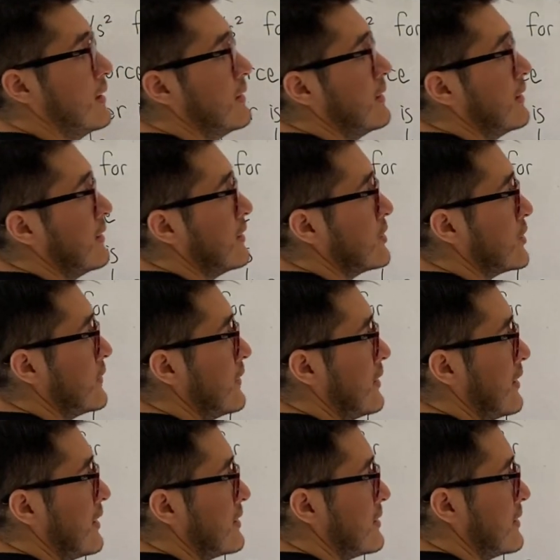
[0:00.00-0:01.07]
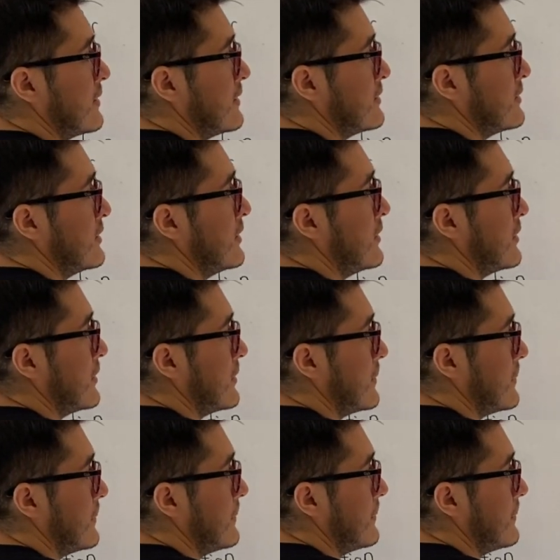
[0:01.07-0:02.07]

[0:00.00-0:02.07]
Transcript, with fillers: the initial velocity is zero.